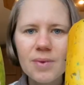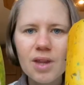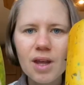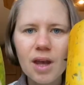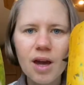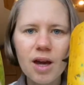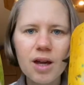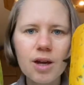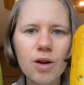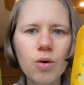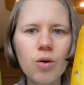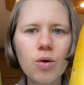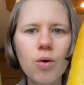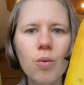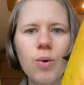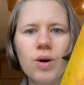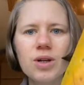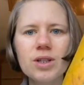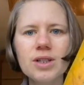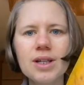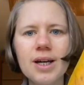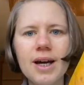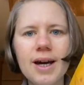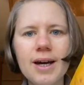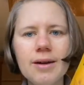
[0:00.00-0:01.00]
I don't know
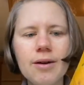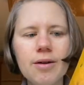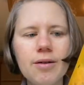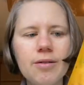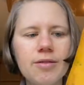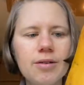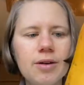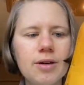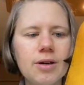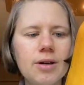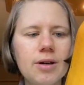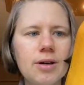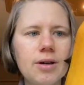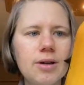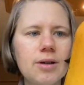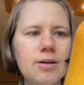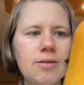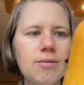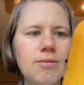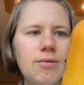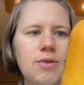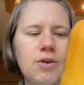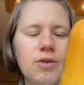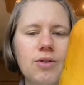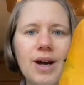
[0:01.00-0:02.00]
what kind of a
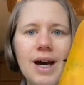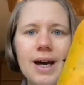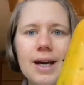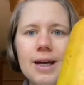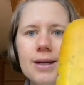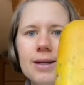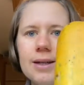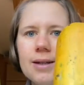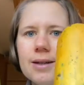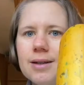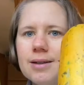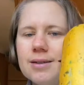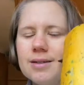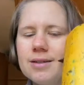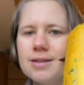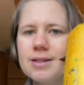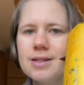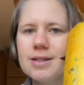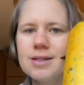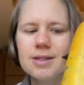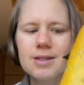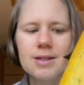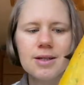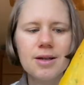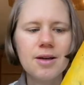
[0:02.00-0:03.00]
variety this
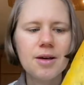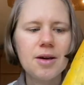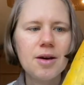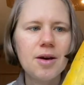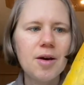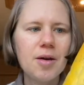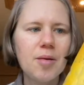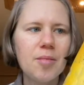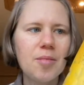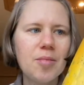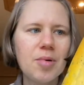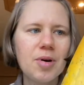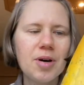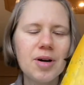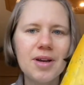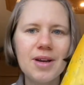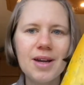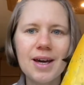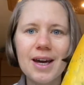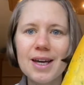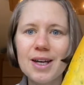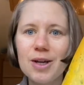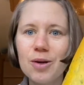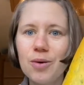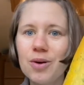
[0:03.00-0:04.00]
is, but
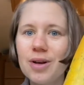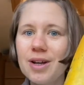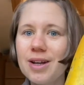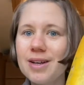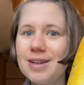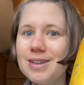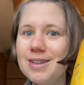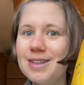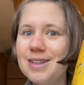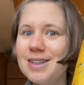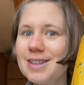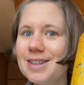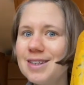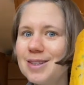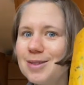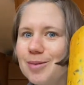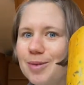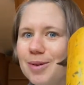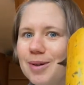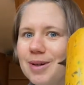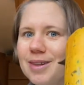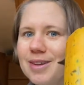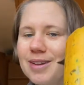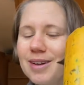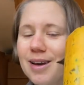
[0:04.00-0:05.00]
I know that these
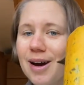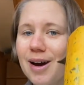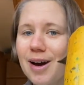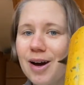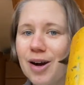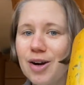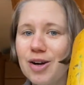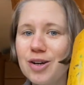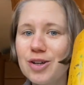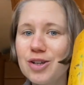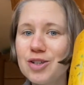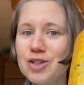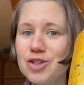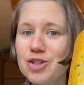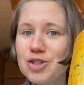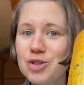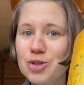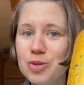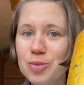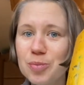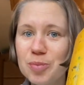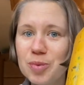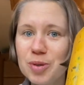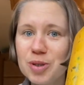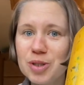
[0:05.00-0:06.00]
ones are
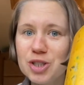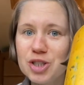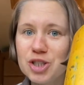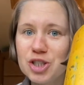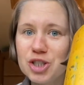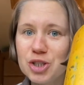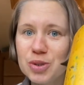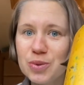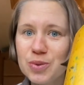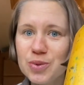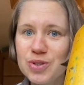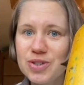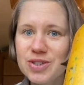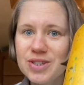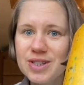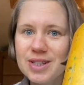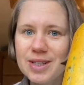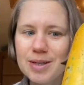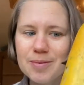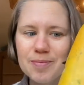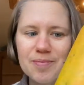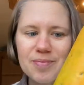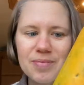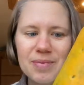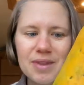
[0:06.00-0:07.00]
super
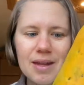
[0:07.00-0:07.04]
juicy.